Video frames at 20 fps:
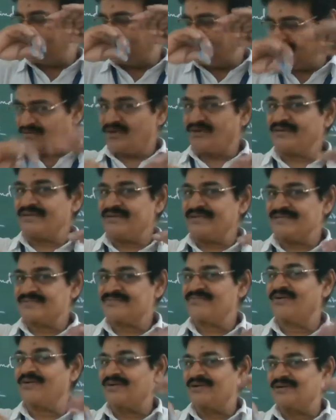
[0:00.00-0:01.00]
longings
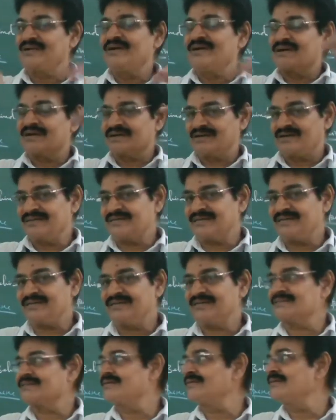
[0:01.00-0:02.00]
for
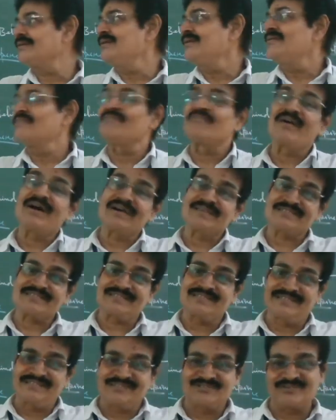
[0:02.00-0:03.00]
conquering the vast
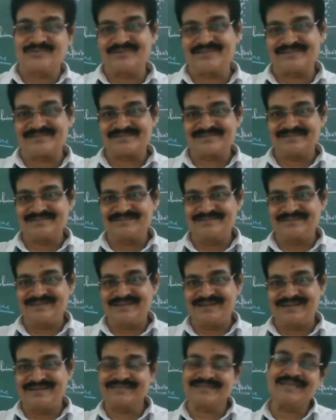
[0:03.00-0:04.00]
territories
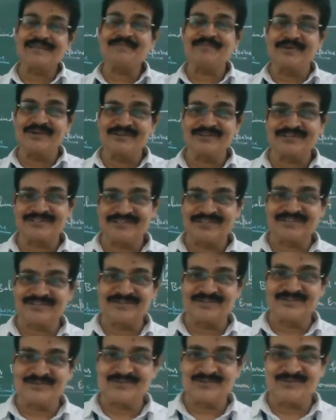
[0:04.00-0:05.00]
and keep under their
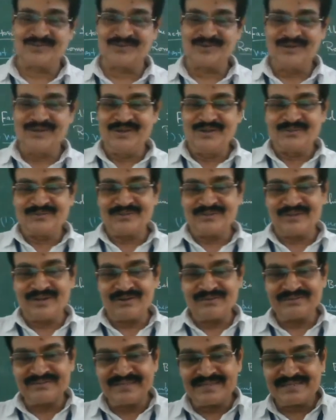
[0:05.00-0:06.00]
control. So
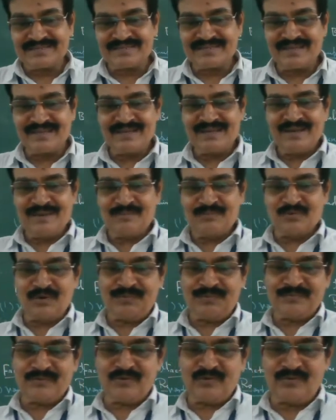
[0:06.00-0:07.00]
now this
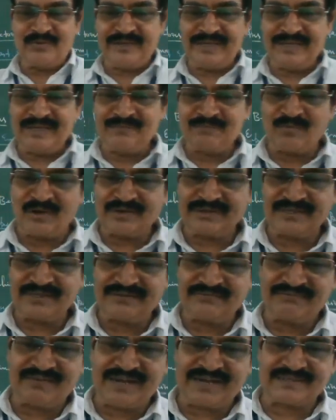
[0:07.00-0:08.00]
proved to be
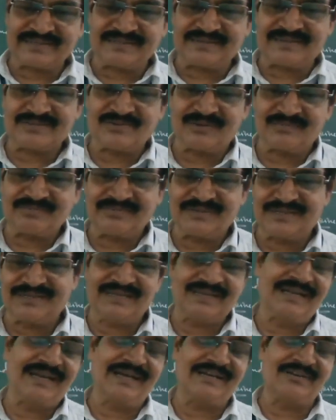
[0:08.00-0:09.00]
important factors of the
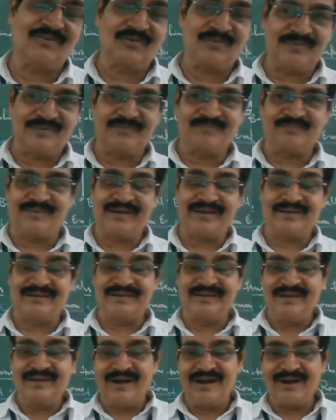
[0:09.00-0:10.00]
decline of empire.
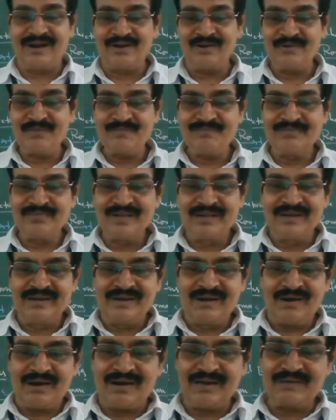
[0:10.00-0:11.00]
How?
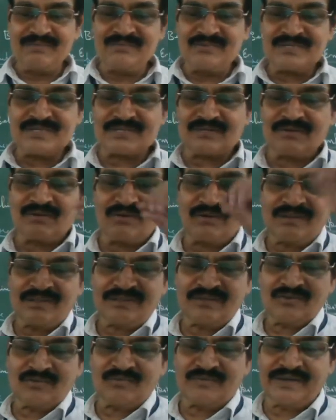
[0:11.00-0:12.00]
Almost all
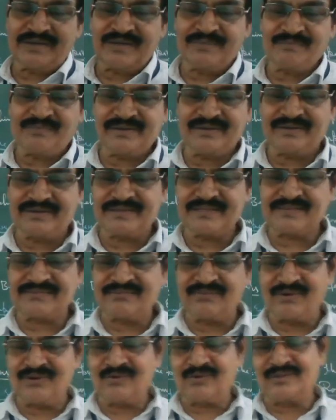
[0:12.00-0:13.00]
the Roman emperors
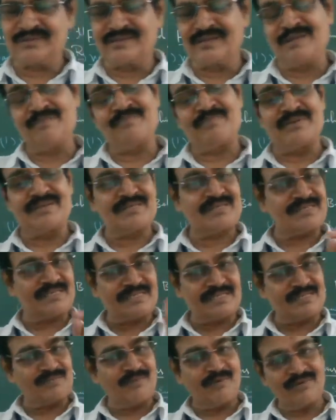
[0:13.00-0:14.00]
followed the imperialistic
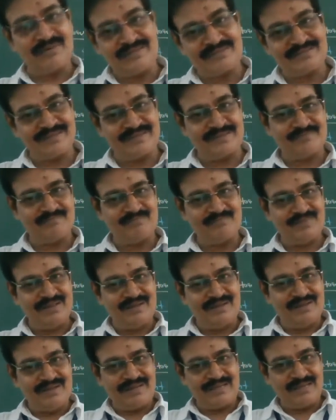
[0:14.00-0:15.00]
policy.
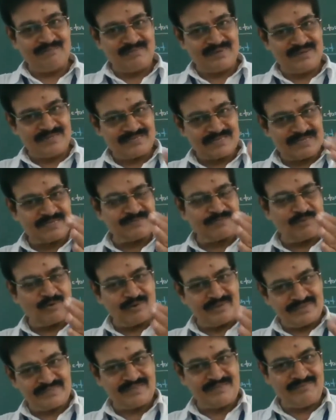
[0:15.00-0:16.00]
Imperialistic
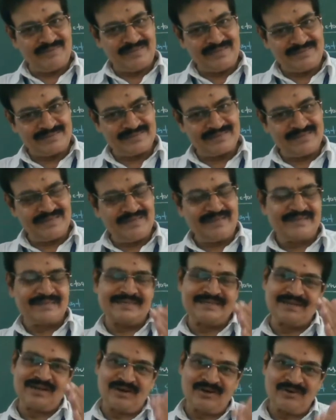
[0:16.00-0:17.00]
policy means
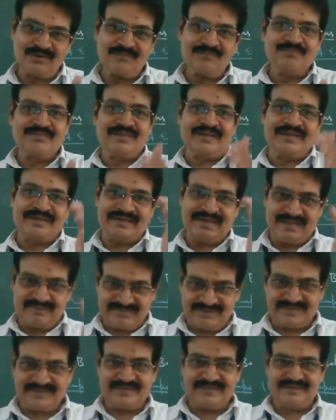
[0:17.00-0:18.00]
now
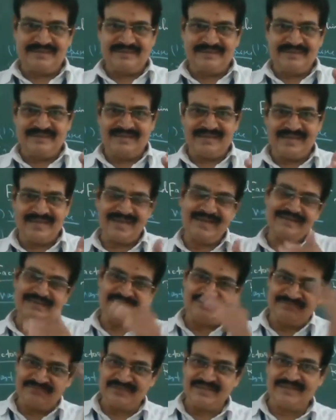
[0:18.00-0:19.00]
grabbing and
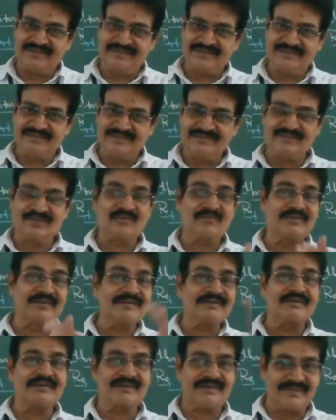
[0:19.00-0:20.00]
defeating the
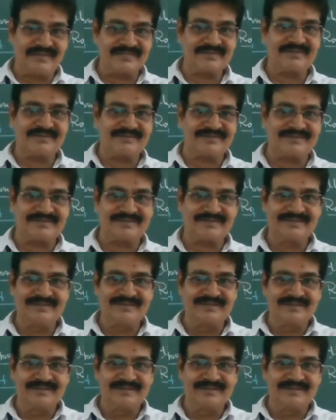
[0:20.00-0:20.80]
weaker nations